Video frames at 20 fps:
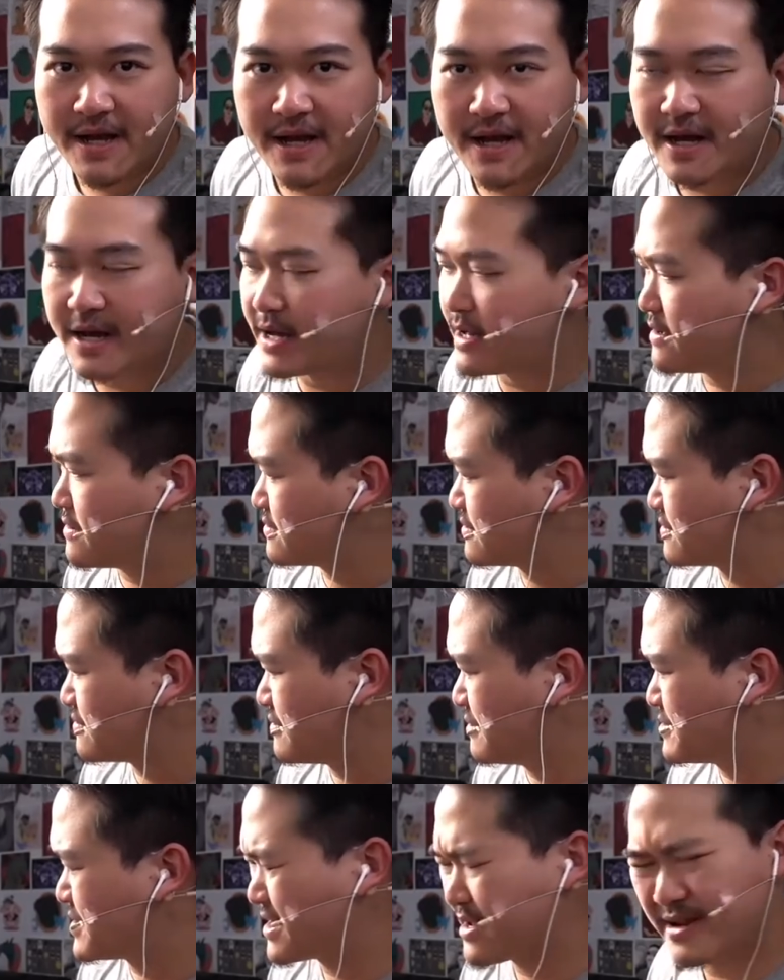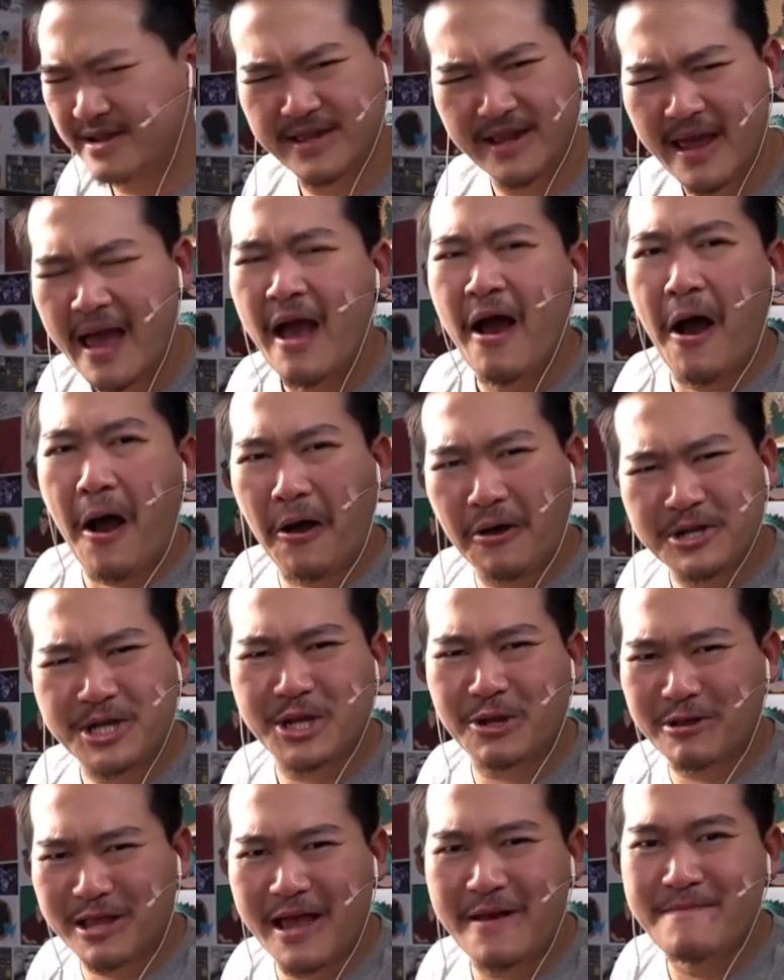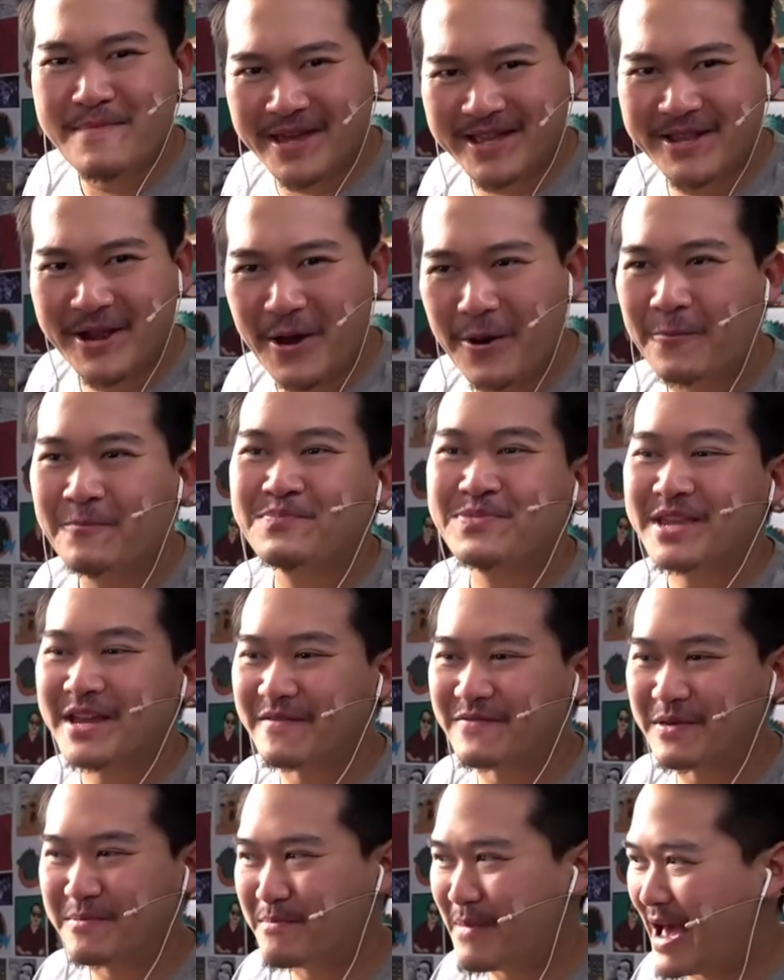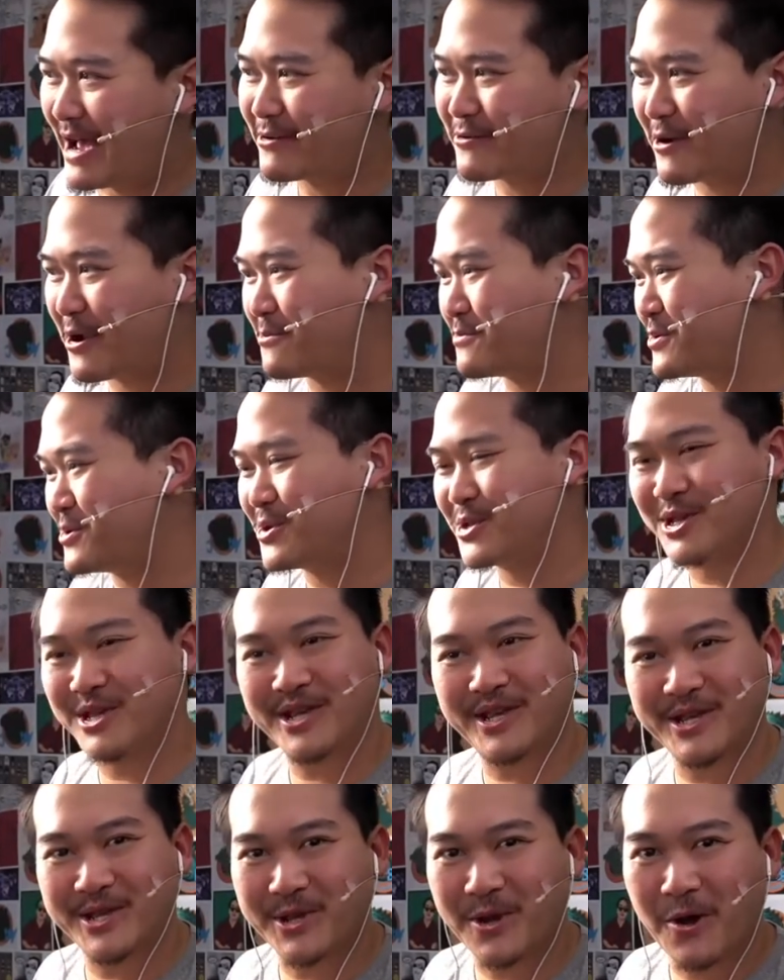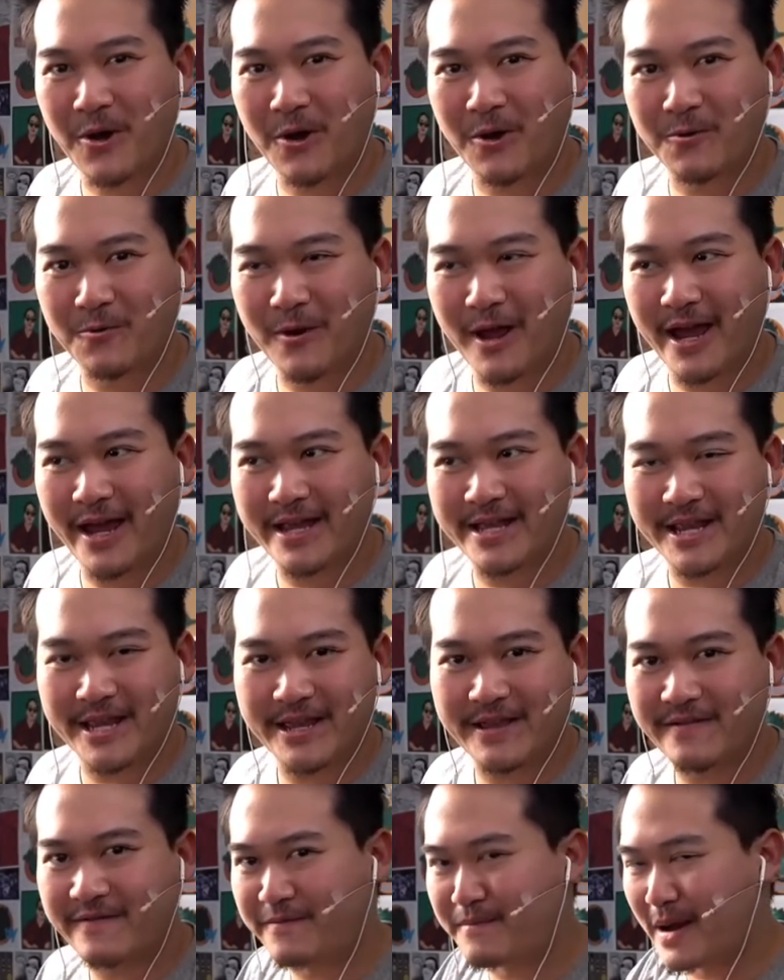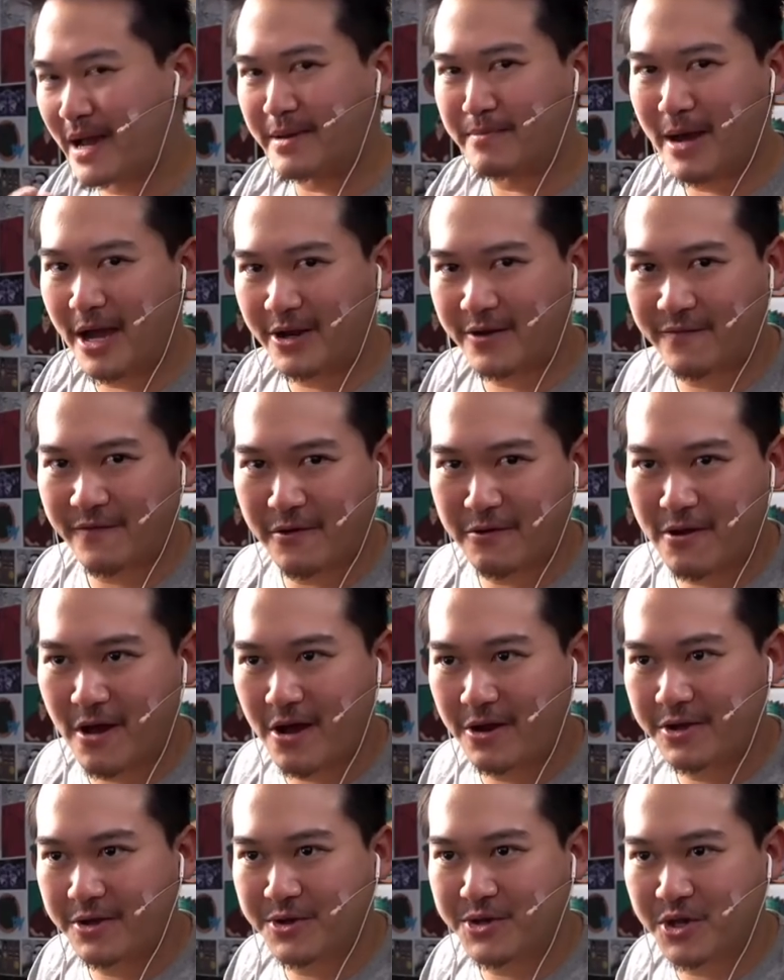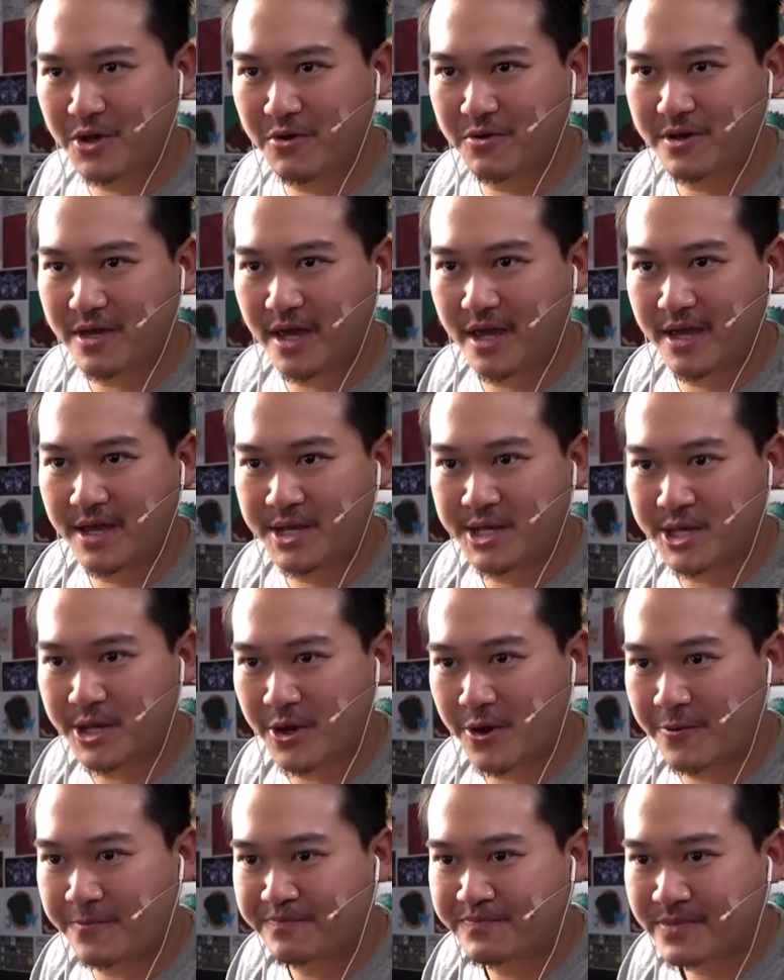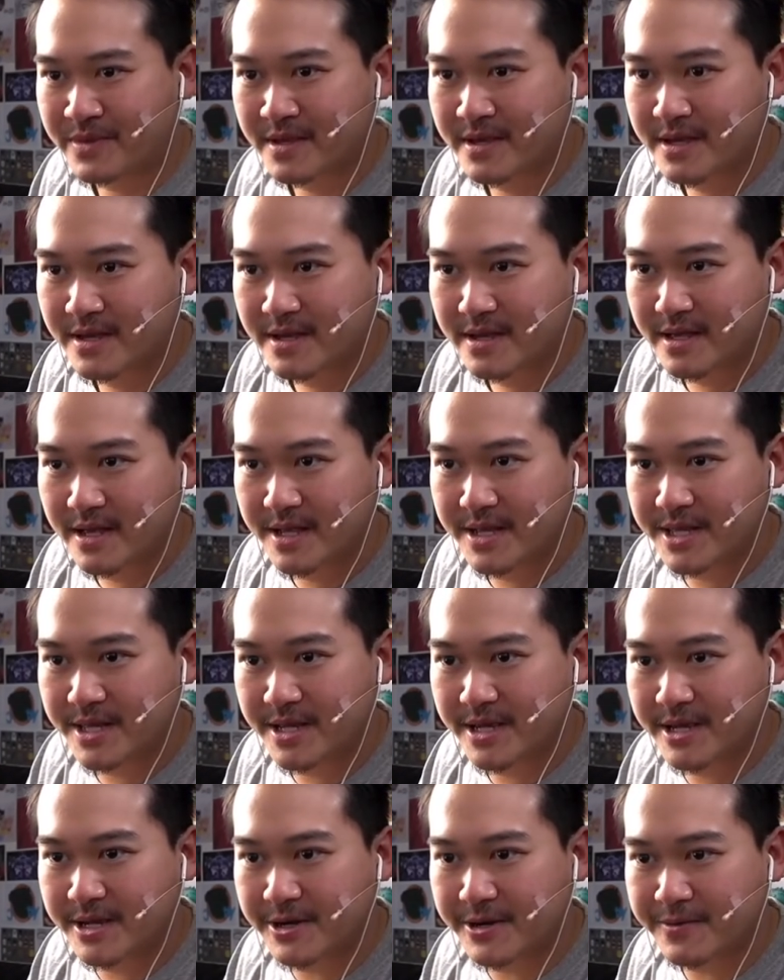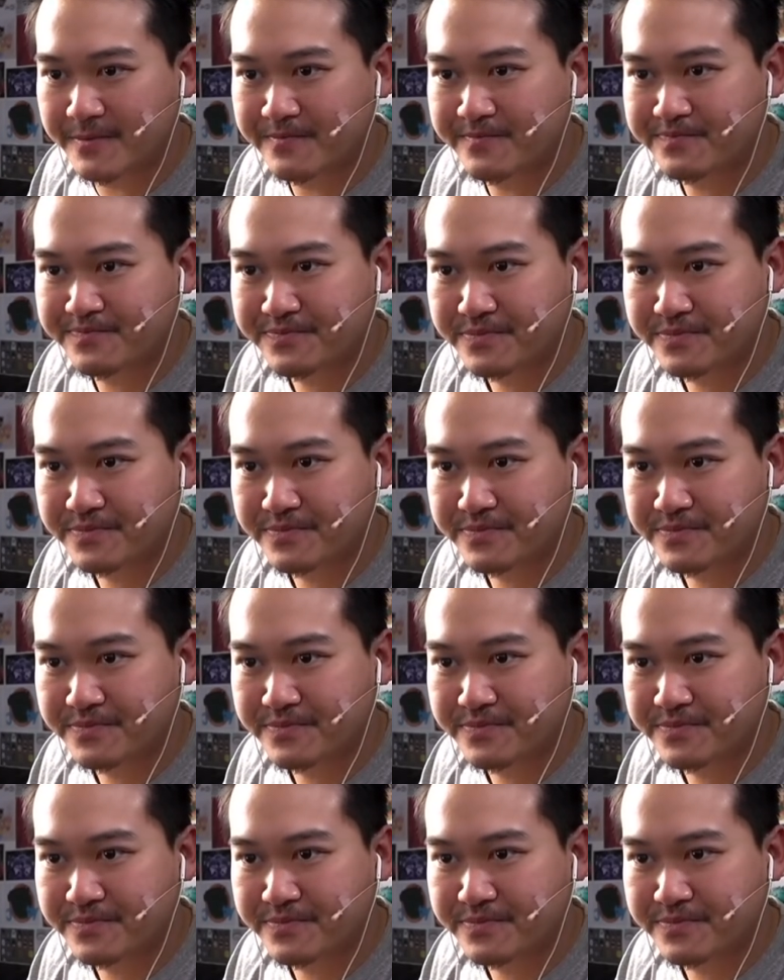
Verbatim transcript: what was I gonna say? Also, let me know if the background music is all right, if my microphone audio is okay. So, let's see here.